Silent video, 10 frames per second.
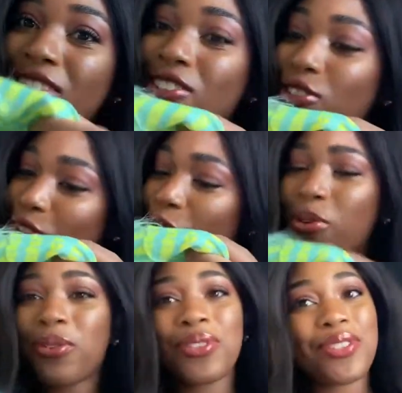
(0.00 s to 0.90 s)
So you know,
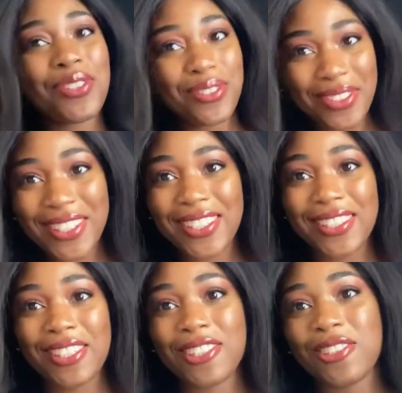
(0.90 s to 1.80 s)
we're going to the new
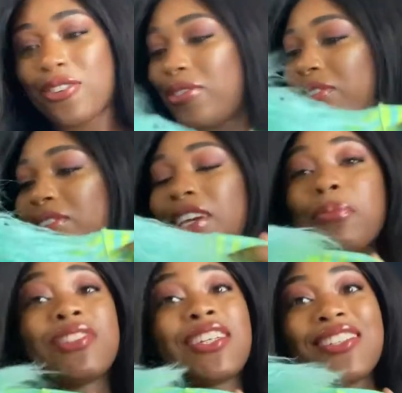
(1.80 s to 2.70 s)
year, so you know, you
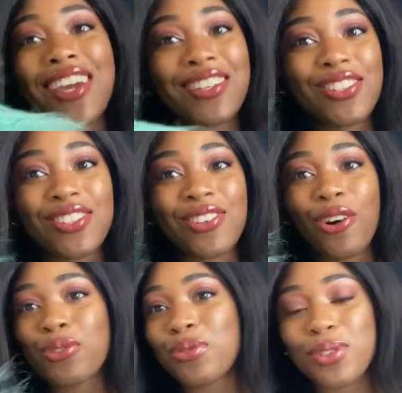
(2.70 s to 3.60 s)
gotta protect your energy
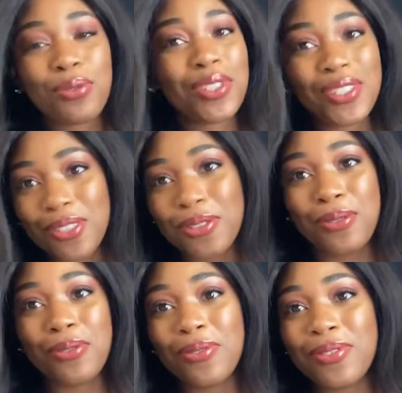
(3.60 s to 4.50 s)
all
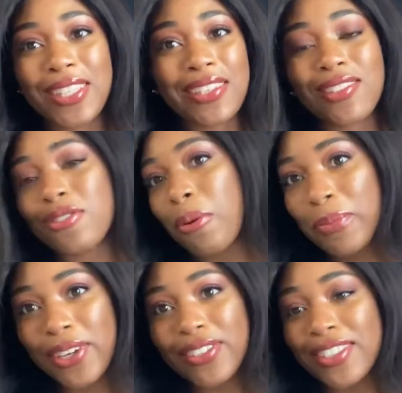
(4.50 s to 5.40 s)
2022, and that's just on
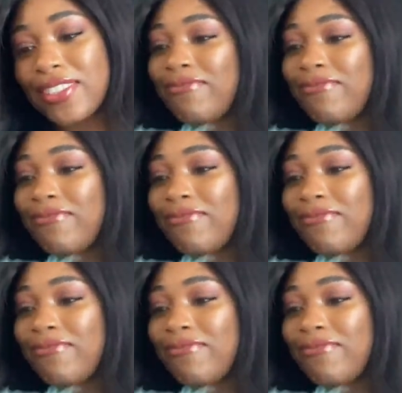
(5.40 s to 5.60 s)
period.